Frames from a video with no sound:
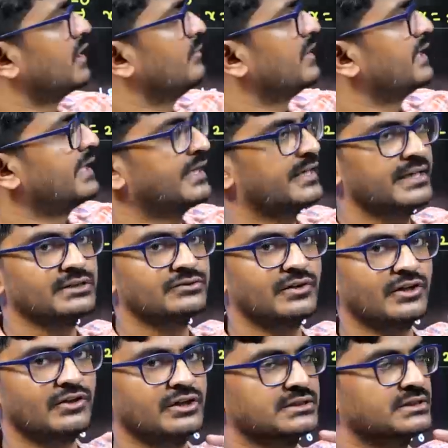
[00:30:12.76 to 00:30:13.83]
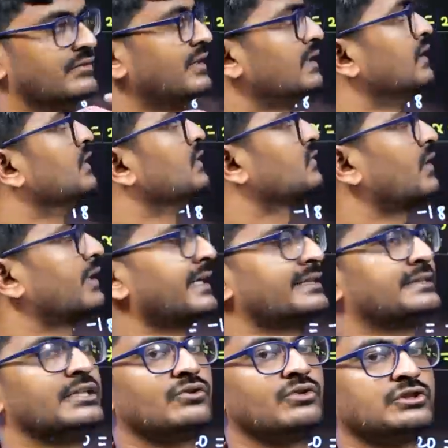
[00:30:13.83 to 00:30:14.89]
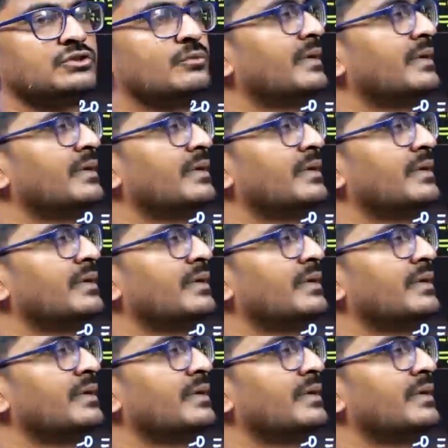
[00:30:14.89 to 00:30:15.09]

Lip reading: I will be getting it as 107. So at x equals to